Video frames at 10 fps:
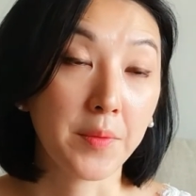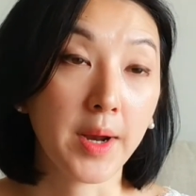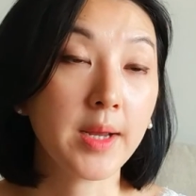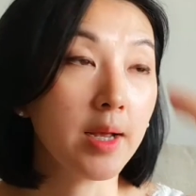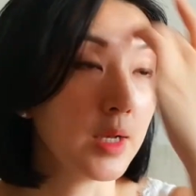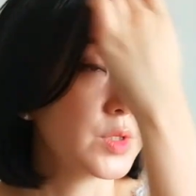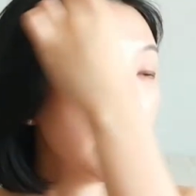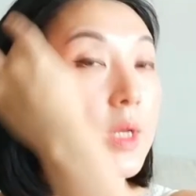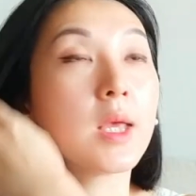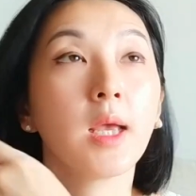right? So
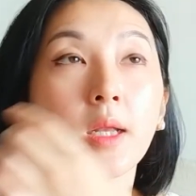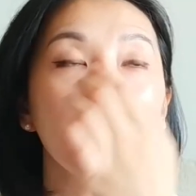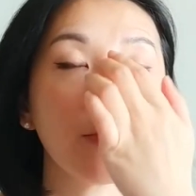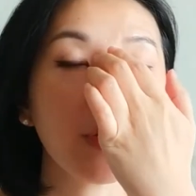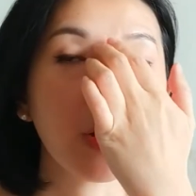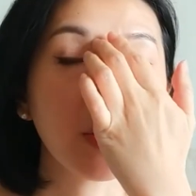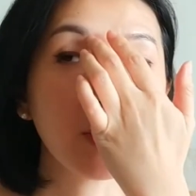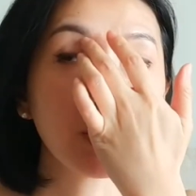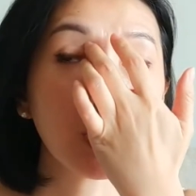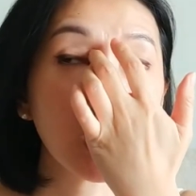again, if you are
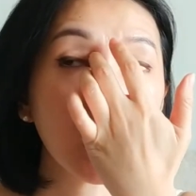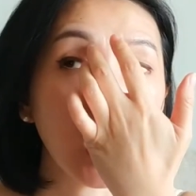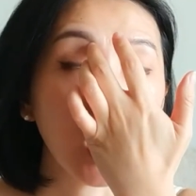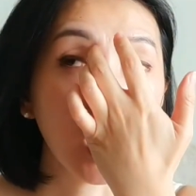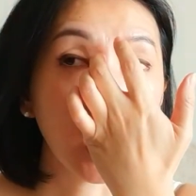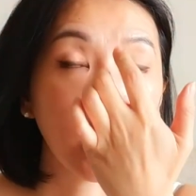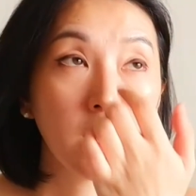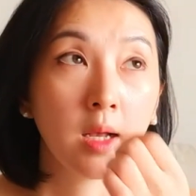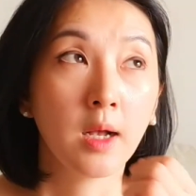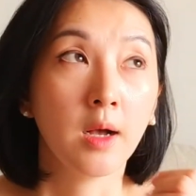using
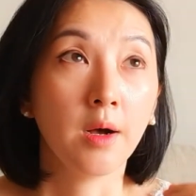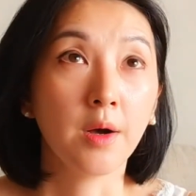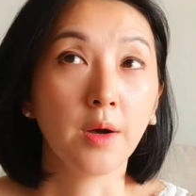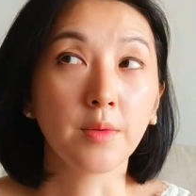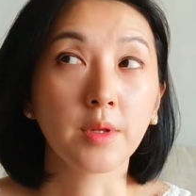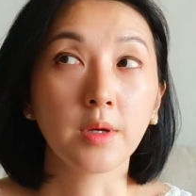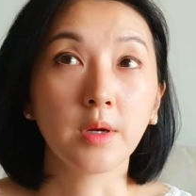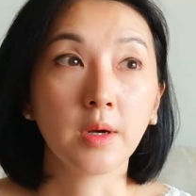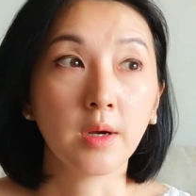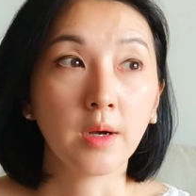the
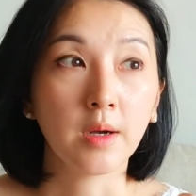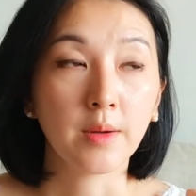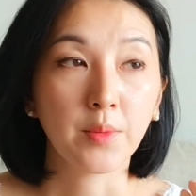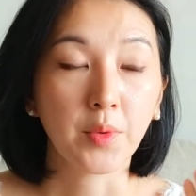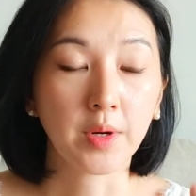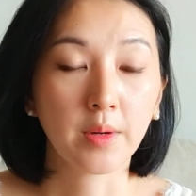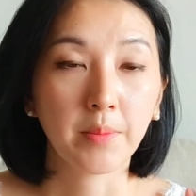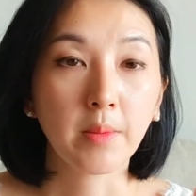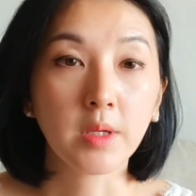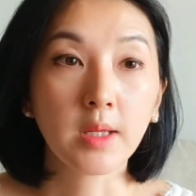what
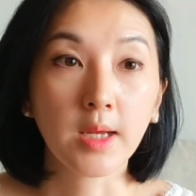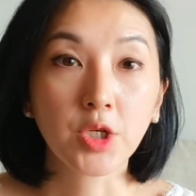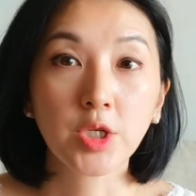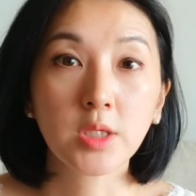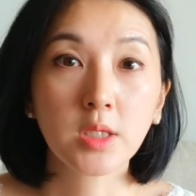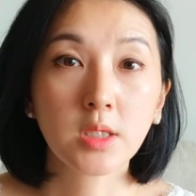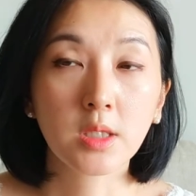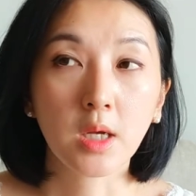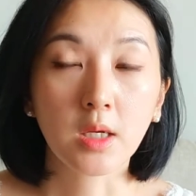pigmentations